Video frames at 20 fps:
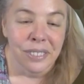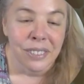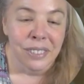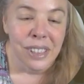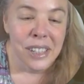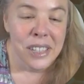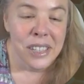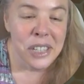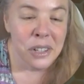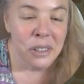
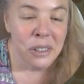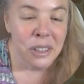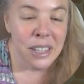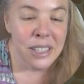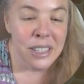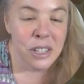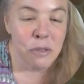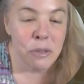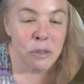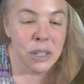So lots
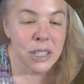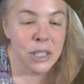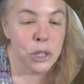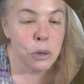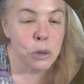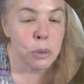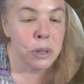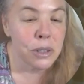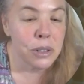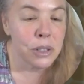of ways to
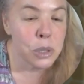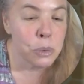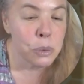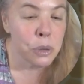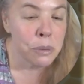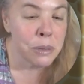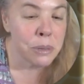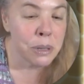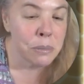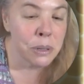quell the
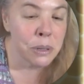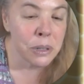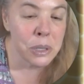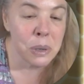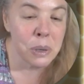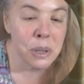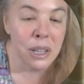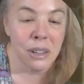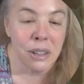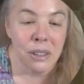swarm impulse
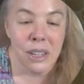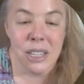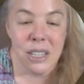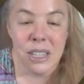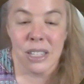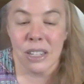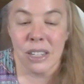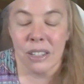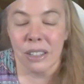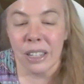without
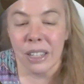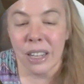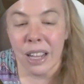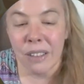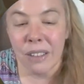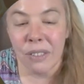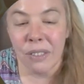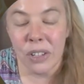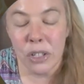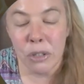necessarily
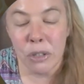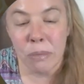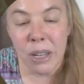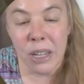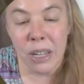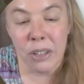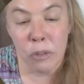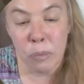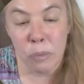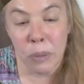having to make a
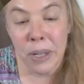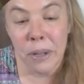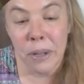split.